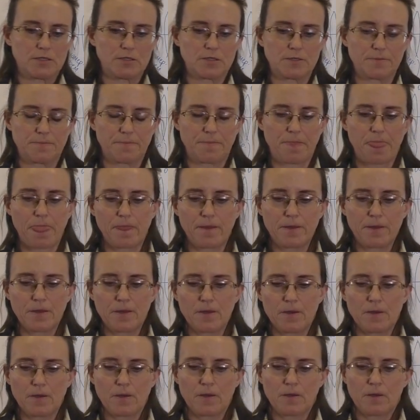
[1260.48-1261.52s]
there.
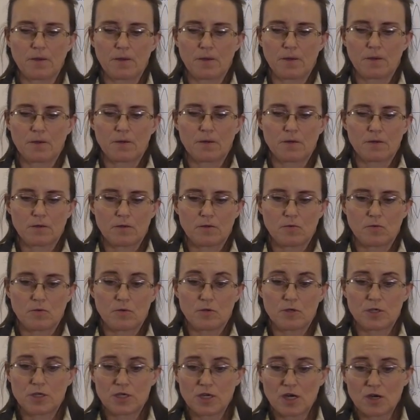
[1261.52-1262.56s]
We
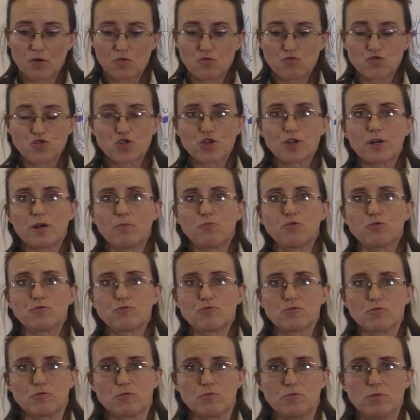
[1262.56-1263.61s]
talked about
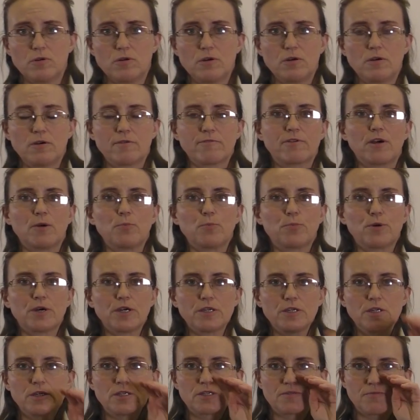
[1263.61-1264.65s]
the difference between
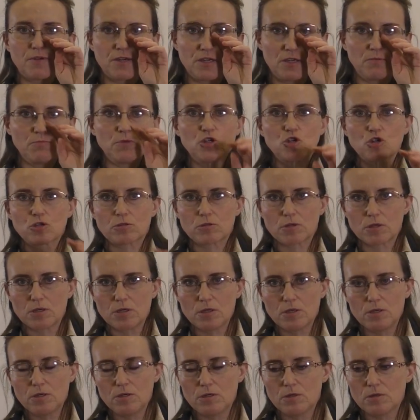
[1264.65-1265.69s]
bearing fruits
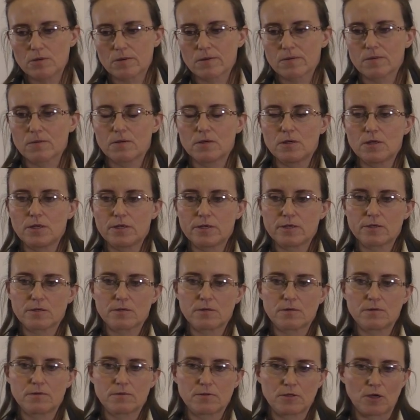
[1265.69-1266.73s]
and
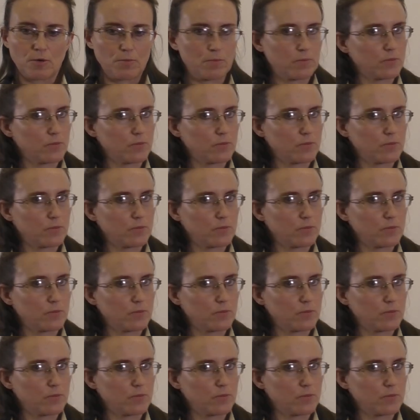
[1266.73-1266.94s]
results.